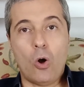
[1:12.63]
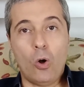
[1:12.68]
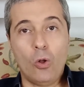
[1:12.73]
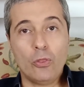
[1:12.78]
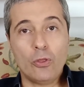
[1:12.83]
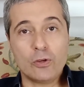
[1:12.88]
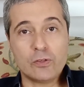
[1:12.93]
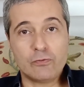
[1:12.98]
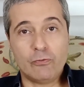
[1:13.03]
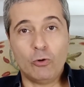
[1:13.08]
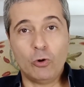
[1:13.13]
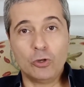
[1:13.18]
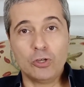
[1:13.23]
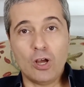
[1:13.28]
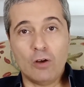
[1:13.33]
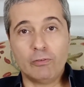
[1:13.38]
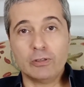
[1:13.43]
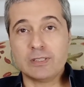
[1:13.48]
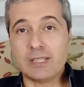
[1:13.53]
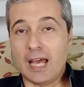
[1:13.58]
all those four
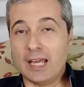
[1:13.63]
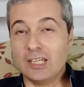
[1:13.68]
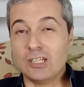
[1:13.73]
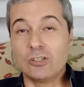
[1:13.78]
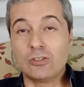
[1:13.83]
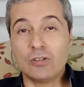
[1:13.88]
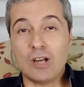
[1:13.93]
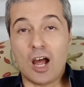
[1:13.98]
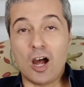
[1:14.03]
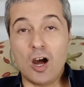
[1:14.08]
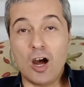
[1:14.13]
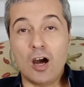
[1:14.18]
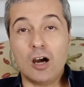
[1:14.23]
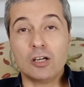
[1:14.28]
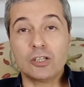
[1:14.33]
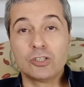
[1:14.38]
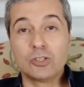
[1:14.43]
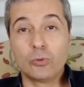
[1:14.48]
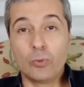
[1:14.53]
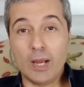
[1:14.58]
novels
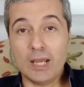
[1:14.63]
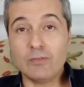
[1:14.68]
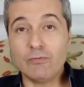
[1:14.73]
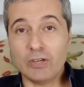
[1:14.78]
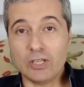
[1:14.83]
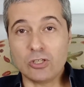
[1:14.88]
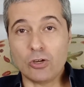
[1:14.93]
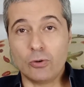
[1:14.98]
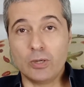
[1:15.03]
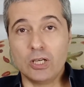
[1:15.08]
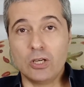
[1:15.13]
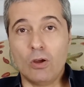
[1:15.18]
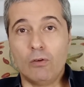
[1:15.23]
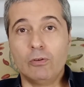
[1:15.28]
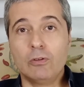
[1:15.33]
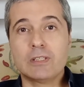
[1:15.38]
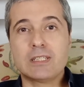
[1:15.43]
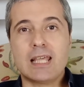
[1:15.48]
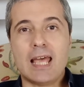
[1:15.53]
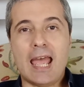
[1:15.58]
are great Victorian
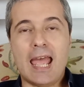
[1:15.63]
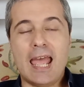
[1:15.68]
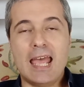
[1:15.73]
novels